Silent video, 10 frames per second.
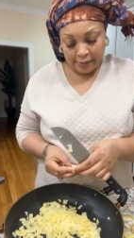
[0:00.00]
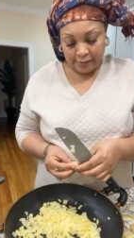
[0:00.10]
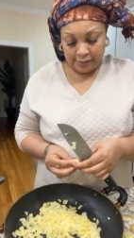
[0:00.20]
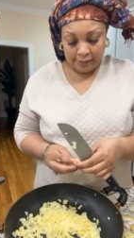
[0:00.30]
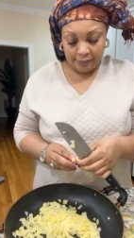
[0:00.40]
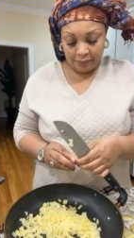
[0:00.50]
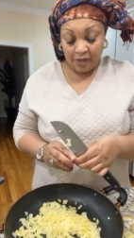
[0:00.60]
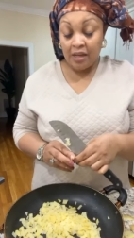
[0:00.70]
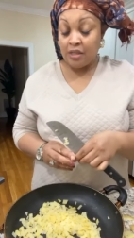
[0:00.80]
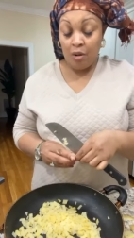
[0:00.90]
kids.
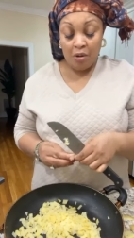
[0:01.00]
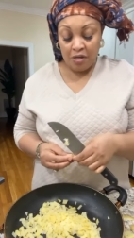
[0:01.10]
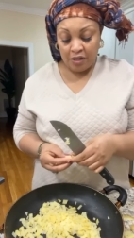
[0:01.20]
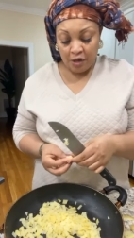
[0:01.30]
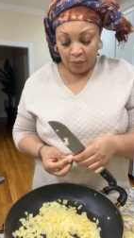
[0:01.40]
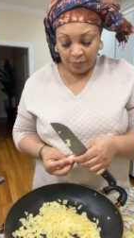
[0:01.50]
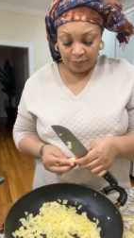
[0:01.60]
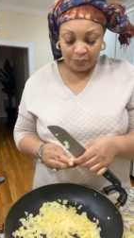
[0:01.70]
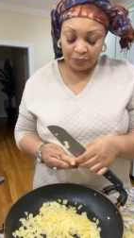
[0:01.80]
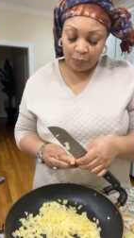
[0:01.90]
It's no easy.
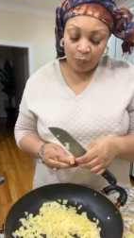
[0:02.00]
Oh.